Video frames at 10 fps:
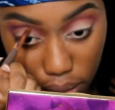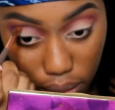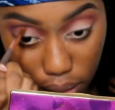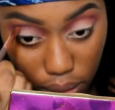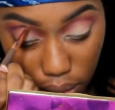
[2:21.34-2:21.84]

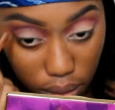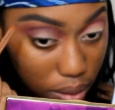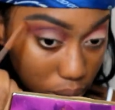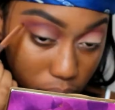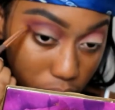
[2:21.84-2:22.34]
next I will
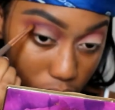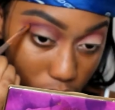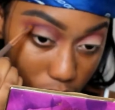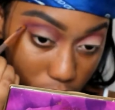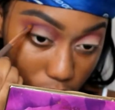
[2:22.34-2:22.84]
be
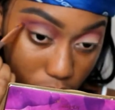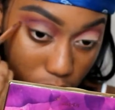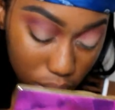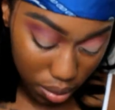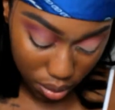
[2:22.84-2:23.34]
using a little
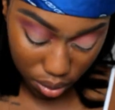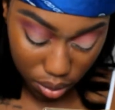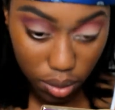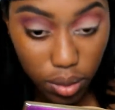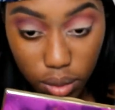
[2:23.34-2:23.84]
small
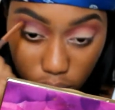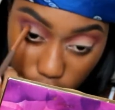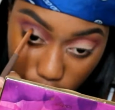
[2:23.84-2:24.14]
brush